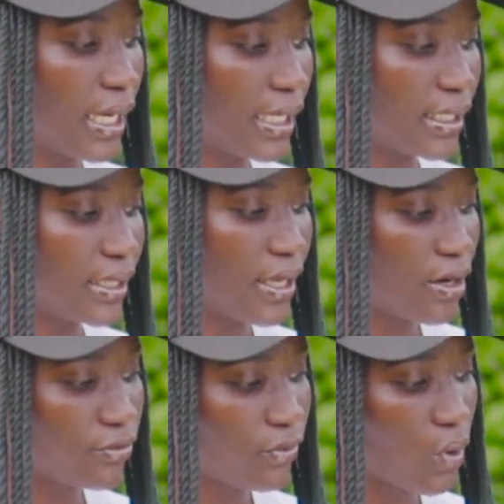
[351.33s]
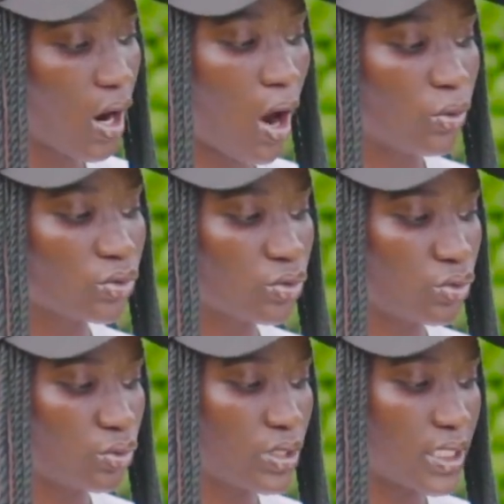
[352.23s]
and therefore our
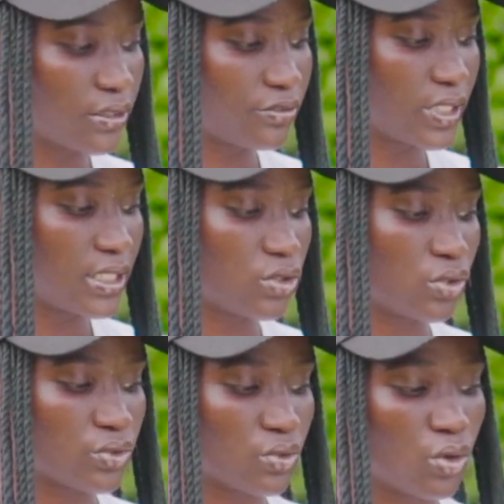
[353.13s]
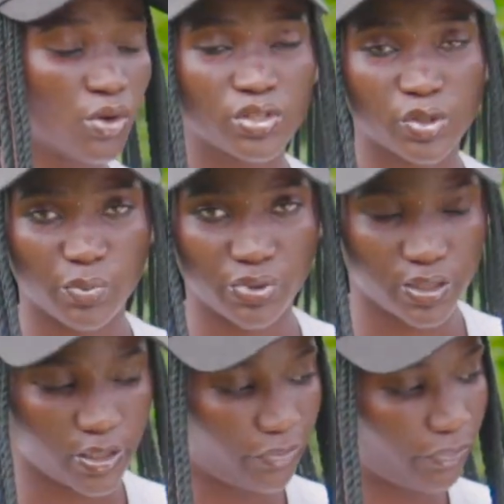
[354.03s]
true self is also spirit.